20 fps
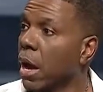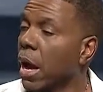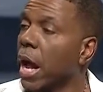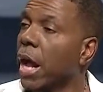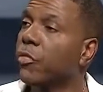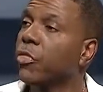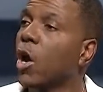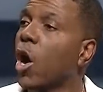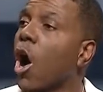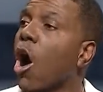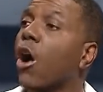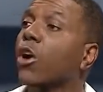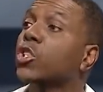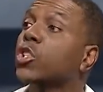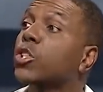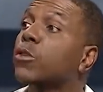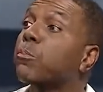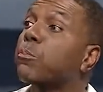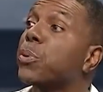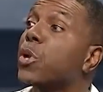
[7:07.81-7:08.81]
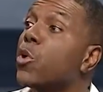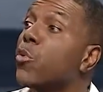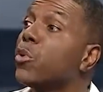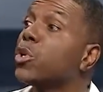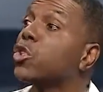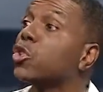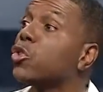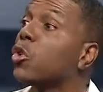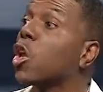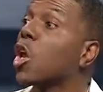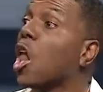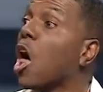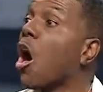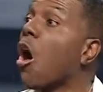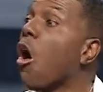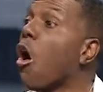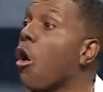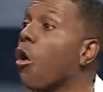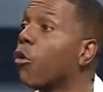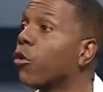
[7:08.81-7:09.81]
And there are spiritual
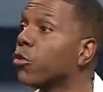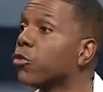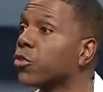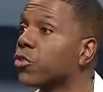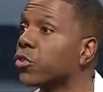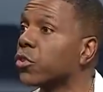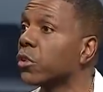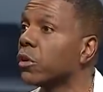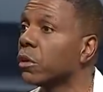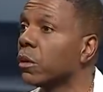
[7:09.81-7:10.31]
laws